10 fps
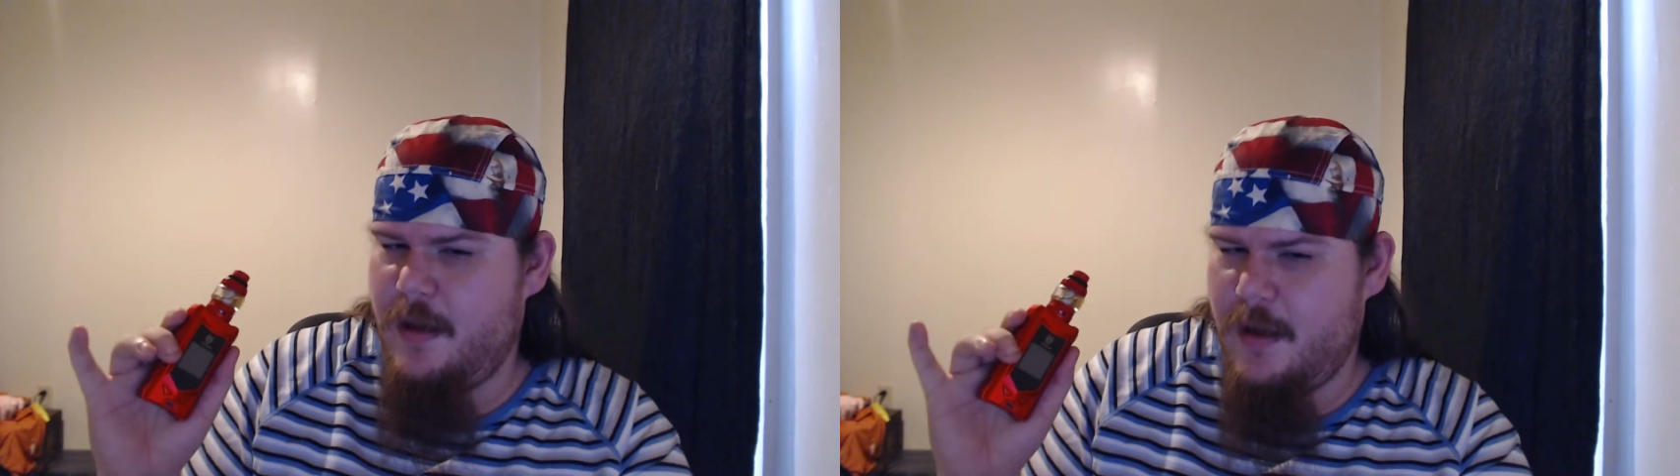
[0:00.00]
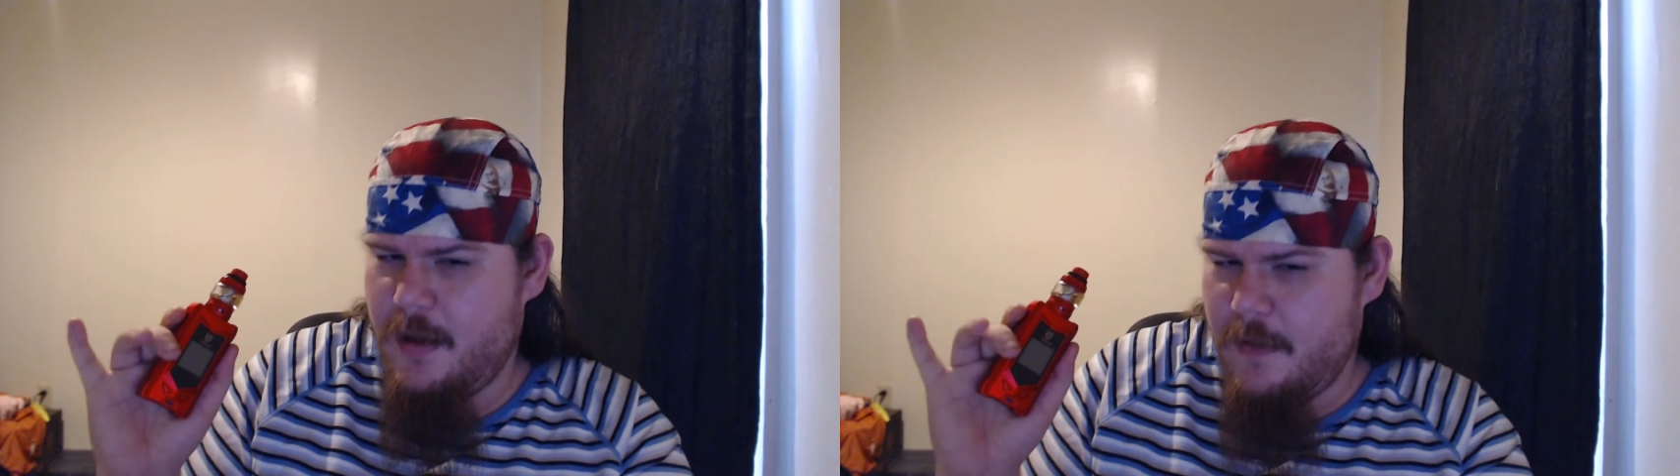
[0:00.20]

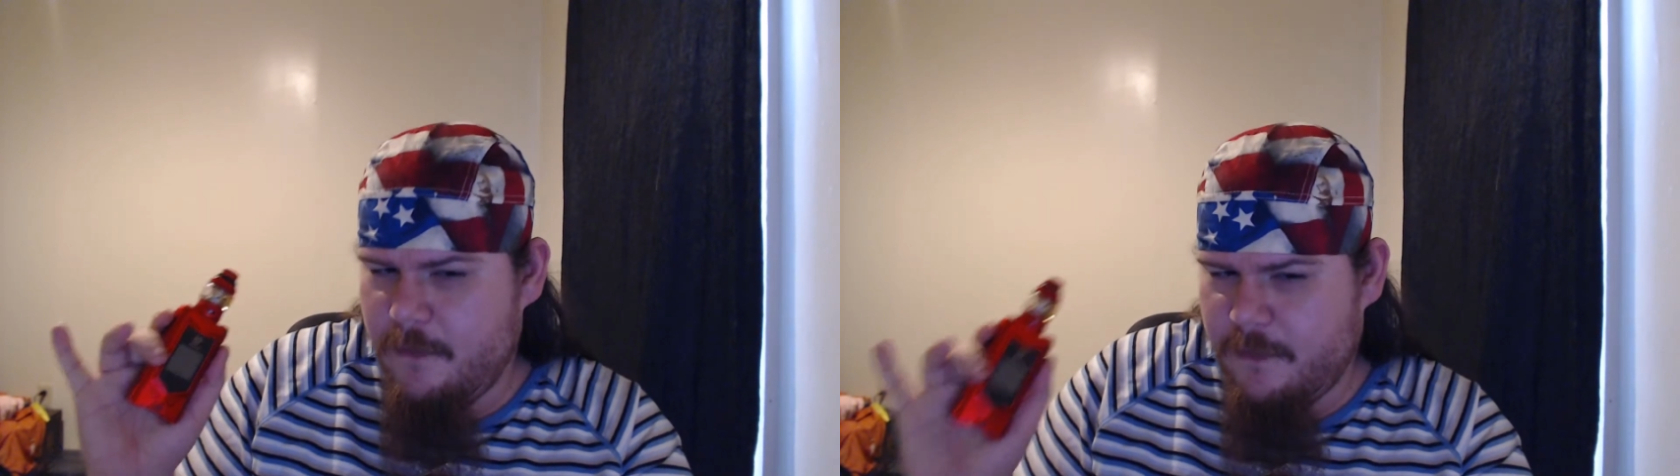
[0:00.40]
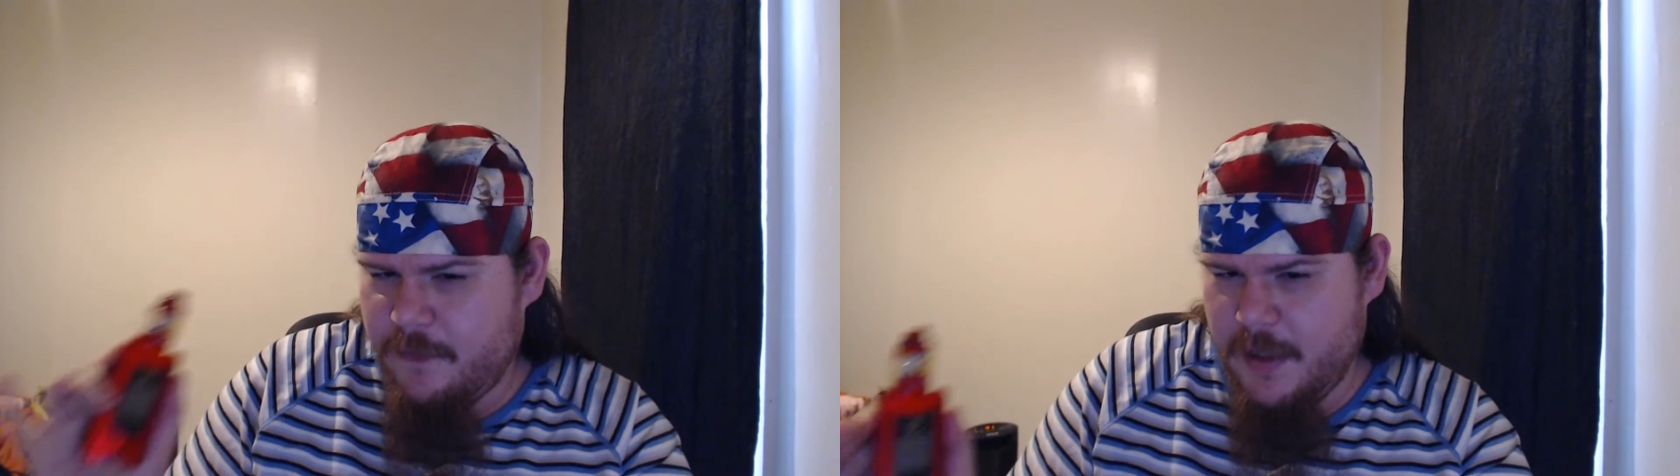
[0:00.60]

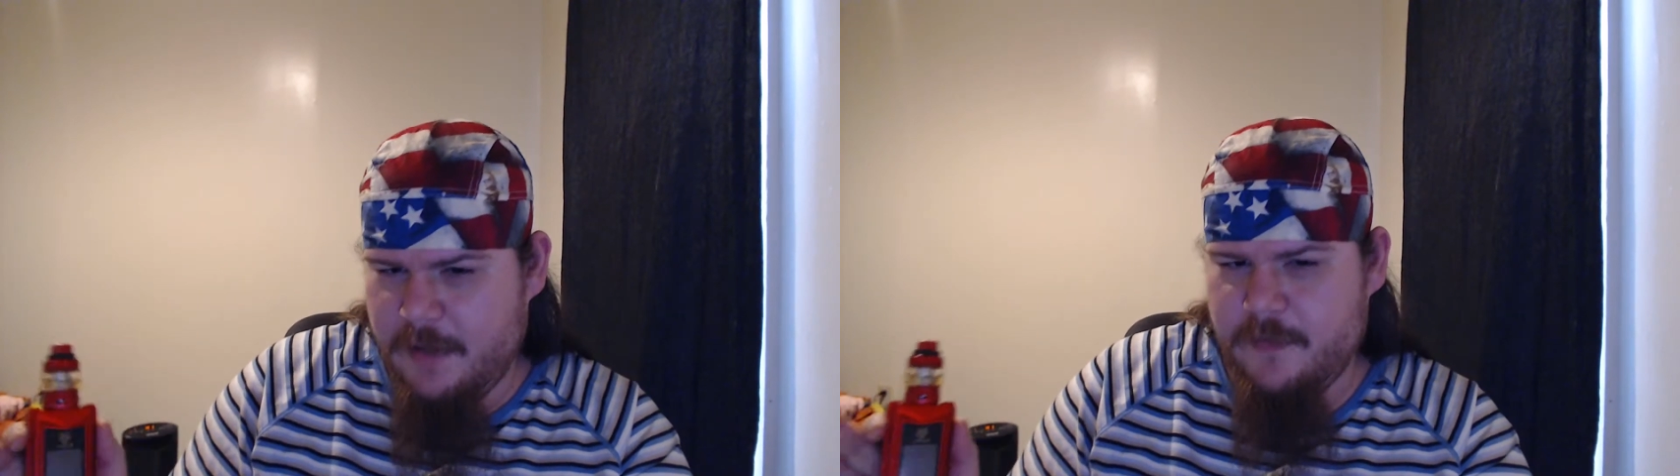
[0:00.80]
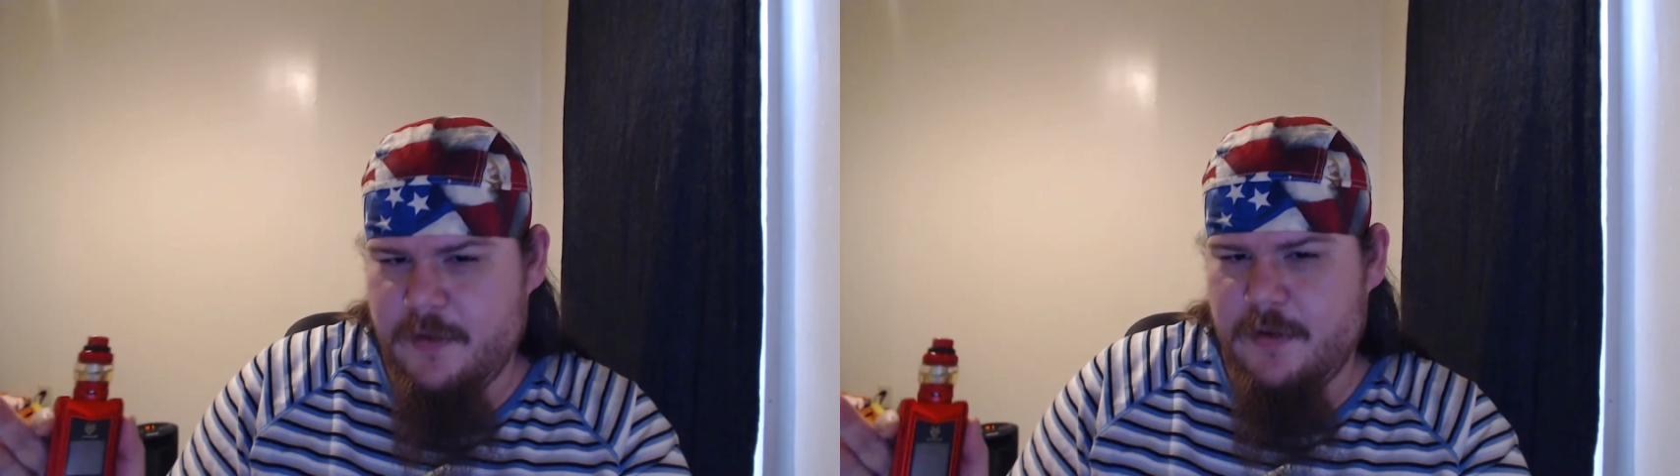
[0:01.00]

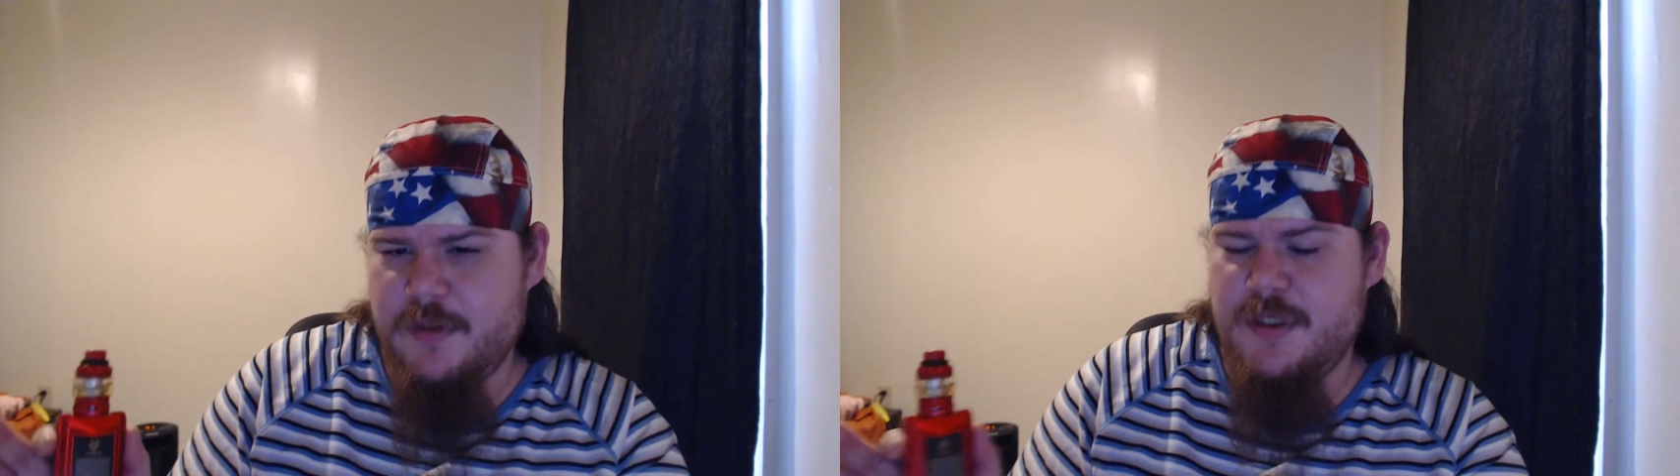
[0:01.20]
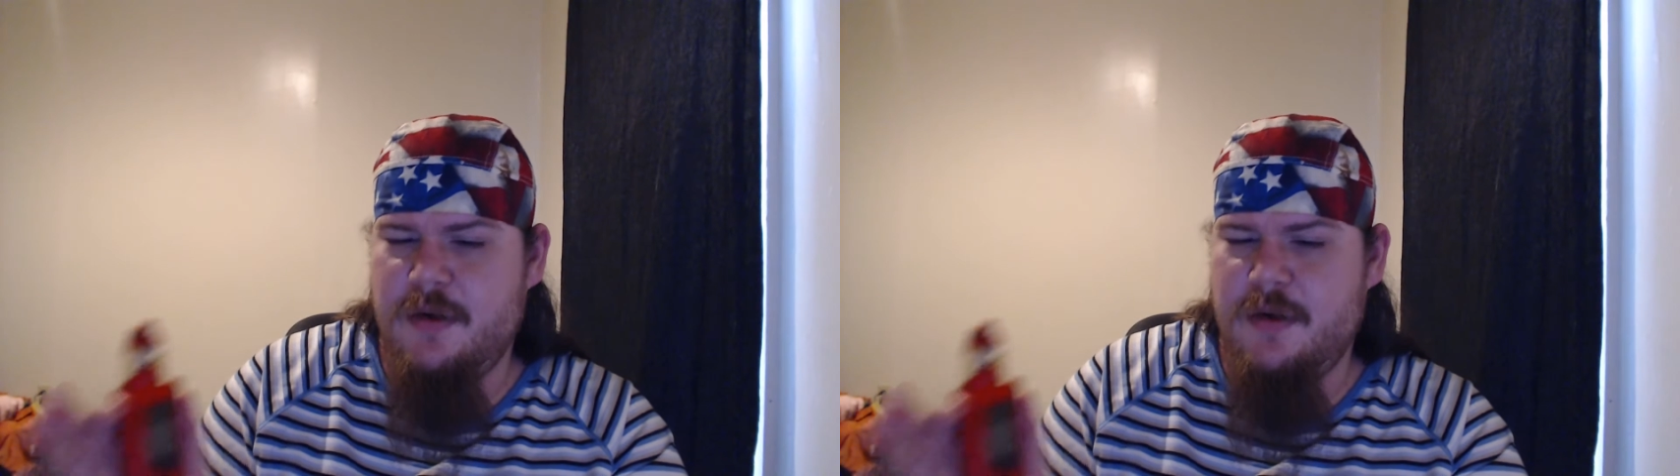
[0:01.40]
Flavors,